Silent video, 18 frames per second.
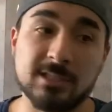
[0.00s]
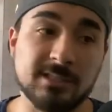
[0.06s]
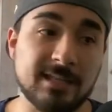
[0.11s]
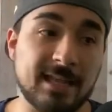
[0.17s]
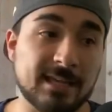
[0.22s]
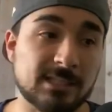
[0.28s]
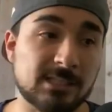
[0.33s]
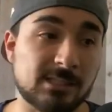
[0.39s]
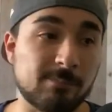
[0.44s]

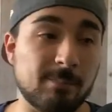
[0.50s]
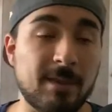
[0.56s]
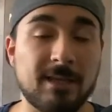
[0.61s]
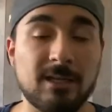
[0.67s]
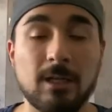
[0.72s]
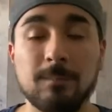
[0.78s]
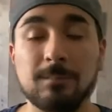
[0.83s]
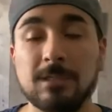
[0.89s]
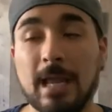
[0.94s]
Next man
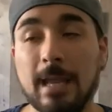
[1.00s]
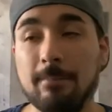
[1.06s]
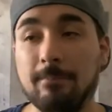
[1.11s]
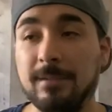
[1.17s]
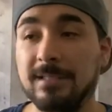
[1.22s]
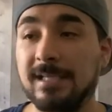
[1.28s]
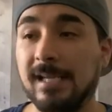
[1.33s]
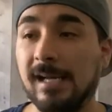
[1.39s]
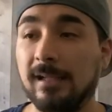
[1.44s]
up type
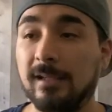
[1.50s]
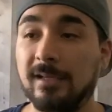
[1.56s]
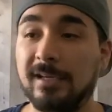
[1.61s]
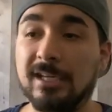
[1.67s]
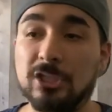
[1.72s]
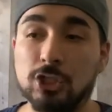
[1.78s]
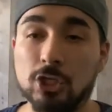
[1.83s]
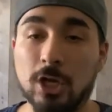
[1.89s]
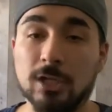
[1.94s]

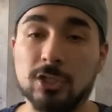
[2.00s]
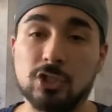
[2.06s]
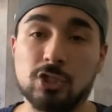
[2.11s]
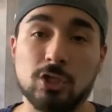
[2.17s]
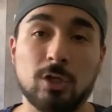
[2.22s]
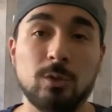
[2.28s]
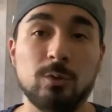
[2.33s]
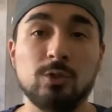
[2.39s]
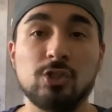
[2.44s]
mentality. Josh
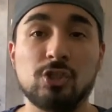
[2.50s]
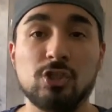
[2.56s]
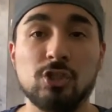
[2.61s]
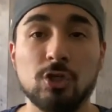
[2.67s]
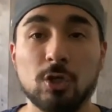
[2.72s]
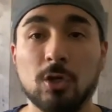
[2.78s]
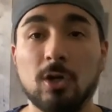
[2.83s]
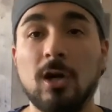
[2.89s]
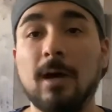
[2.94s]
Jones,
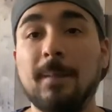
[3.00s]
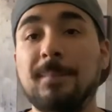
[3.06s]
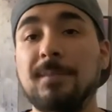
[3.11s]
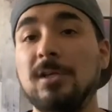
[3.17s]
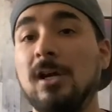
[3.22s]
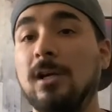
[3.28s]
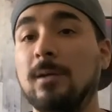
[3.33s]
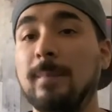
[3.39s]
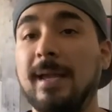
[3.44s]
you're up,
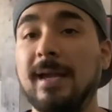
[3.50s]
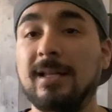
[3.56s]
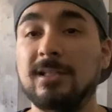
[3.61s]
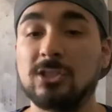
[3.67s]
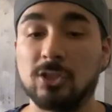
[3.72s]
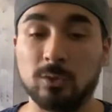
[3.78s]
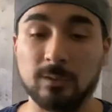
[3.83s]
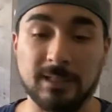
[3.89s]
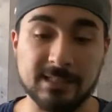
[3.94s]
young man.
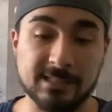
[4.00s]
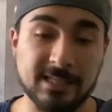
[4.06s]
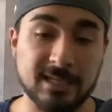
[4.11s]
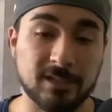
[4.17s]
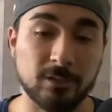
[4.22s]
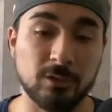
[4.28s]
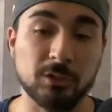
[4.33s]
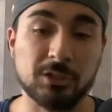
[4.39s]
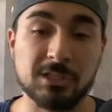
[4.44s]
So let's take
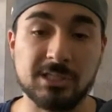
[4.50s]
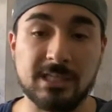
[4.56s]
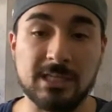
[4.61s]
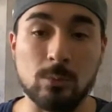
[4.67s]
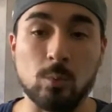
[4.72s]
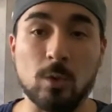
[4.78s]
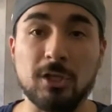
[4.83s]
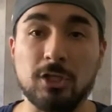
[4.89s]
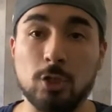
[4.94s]
a look to see
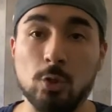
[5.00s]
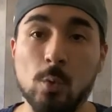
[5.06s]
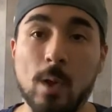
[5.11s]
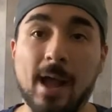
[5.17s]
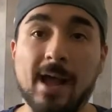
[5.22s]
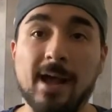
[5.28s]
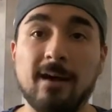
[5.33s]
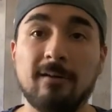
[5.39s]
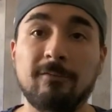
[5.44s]
what you
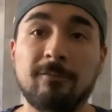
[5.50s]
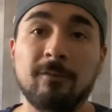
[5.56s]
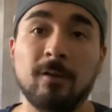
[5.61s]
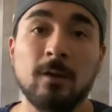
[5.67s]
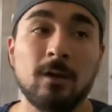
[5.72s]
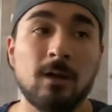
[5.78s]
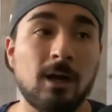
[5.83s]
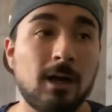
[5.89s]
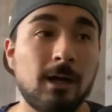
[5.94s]
have.
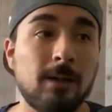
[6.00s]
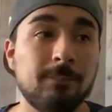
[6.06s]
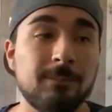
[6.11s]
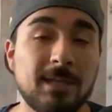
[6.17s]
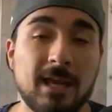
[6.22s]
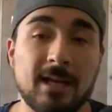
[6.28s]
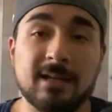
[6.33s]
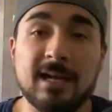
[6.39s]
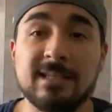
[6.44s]

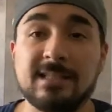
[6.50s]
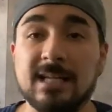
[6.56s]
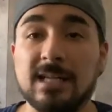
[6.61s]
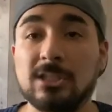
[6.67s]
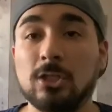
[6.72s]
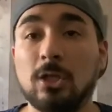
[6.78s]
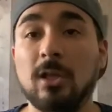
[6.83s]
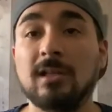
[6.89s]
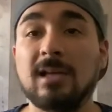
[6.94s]
Yeah, guys,
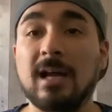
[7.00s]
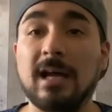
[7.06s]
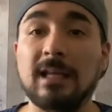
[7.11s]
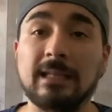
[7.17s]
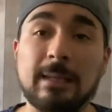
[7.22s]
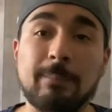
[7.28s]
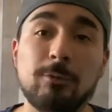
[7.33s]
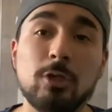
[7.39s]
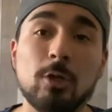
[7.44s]
that's all I got.
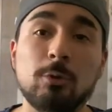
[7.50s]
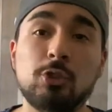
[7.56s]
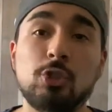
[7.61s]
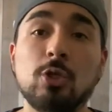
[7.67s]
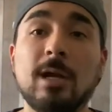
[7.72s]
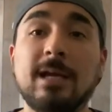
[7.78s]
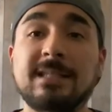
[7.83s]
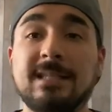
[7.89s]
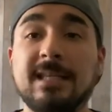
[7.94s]
Let me know what you
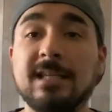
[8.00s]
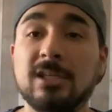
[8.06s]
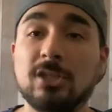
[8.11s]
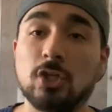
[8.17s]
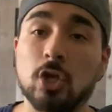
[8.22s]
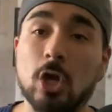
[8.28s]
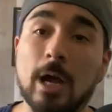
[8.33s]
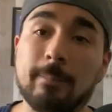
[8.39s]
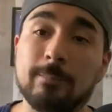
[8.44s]
guys think in the
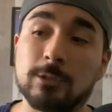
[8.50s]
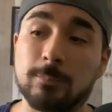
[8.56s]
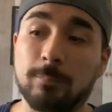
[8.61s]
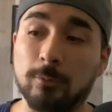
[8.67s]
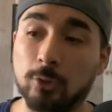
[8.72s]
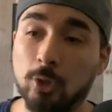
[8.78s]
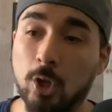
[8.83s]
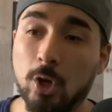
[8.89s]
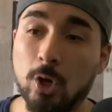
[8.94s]
comments
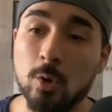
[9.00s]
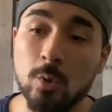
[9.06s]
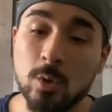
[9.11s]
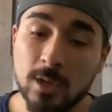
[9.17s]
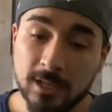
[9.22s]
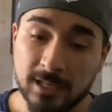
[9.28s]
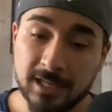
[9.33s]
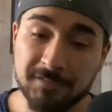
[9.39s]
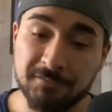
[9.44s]
below.
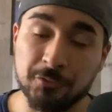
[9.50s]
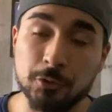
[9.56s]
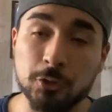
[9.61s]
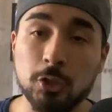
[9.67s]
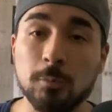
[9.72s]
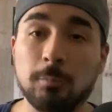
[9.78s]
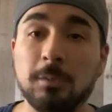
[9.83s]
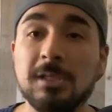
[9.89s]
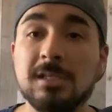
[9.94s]
If you're
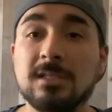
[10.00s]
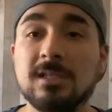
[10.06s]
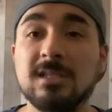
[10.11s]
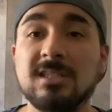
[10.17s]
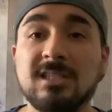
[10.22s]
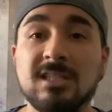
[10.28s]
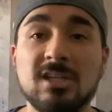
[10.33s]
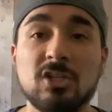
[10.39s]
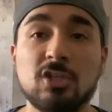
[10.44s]
new, please
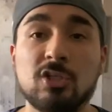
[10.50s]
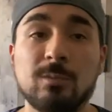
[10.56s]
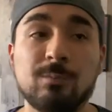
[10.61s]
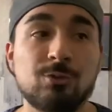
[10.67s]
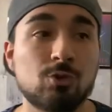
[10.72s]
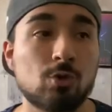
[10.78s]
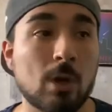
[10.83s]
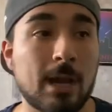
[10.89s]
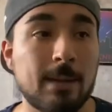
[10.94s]
consider
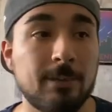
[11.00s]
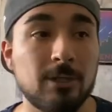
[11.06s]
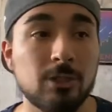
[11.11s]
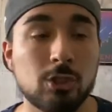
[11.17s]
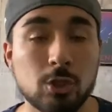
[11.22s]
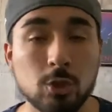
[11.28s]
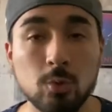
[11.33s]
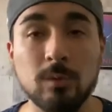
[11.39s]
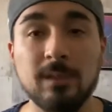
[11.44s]
subscribing
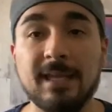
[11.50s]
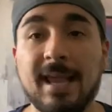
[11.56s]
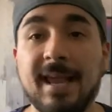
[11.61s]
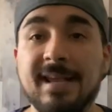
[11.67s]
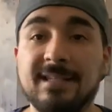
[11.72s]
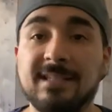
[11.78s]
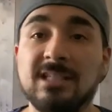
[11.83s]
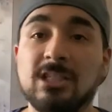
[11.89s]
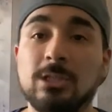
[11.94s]
to
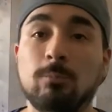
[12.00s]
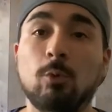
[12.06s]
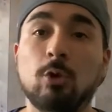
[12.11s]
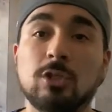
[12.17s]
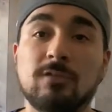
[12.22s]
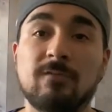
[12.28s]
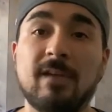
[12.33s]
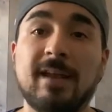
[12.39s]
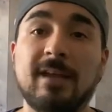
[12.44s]
the AZ
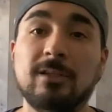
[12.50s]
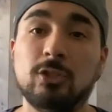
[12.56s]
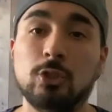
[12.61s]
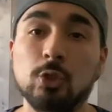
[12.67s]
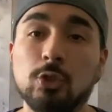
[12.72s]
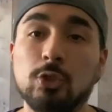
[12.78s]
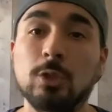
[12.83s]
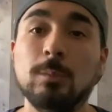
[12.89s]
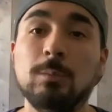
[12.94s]
Sports Fan
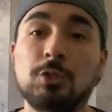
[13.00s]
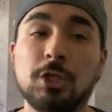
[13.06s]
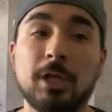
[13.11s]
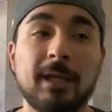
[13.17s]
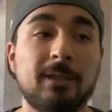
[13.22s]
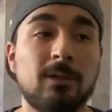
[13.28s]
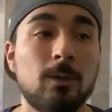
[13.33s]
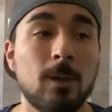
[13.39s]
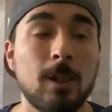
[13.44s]
YouTube
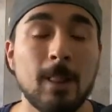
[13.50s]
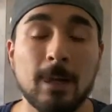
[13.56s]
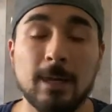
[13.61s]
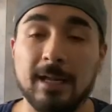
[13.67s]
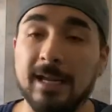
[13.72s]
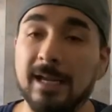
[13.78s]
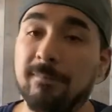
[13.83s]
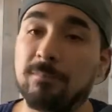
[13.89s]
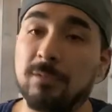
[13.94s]
channel.
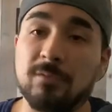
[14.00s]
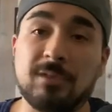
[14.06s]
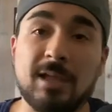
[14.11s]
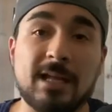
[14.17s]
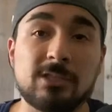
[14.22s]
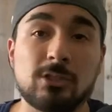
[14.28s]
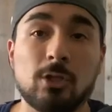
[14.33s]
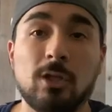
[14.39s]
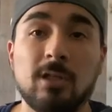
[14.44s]
And
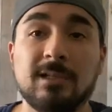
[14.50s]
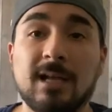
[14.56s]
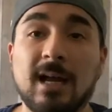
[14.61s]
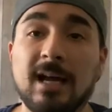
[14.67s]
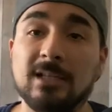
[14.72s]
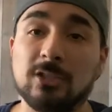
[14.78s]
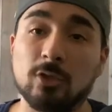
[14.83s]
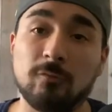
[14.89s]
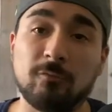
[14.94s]
that's all I
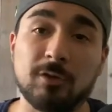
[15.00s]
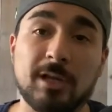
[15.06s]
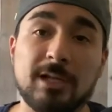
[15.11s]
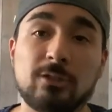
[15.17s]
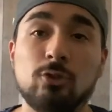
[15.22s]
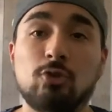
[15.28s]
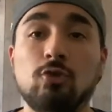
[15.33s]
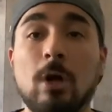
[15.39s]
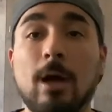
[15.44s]
got. Don't forget
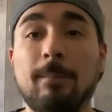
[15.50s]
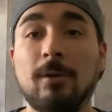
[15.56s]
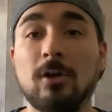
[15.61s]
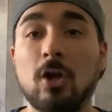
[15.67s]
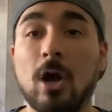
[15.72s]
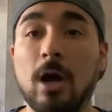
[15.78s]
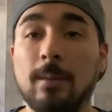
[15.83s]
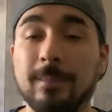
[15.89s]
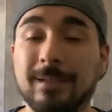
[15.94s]
to drop a
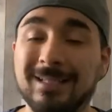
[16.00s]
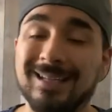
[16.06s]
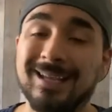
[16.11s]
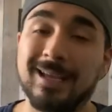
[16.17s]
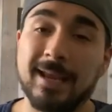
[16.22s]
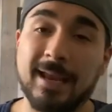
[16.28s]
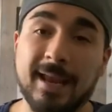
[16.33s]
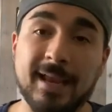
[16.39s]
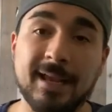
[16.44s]
comment
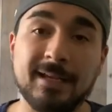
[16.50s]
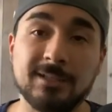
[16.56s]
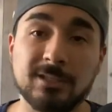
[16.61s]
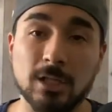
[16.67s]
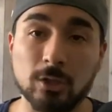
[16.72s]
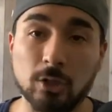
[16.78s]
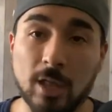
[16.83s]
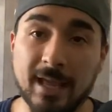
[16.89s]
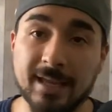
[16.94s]
and
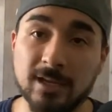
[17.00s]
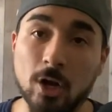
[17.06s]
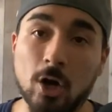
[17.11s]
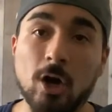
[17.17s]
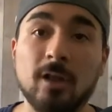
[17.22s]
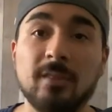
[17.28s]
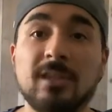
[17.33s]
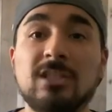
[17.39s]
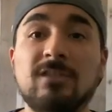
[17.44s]
like
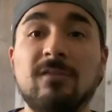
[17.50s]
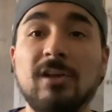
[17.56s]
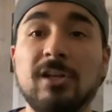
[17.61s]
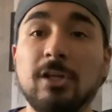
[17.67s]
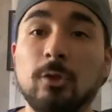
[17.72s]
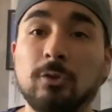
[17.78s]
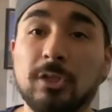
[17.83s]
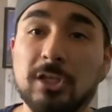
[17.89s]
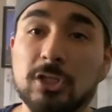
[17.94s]
on this
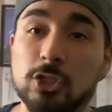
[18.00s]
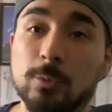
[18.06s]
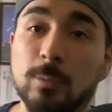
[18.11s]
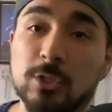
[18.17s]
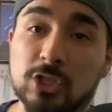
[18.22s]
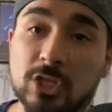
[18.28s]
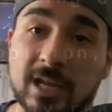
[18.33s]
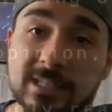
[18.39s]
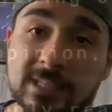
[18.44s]
video. Thank you so
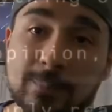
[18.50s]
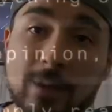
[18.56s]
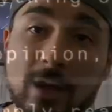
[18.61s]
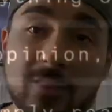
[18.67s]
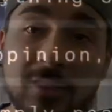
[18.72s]
much, guys. I'm out.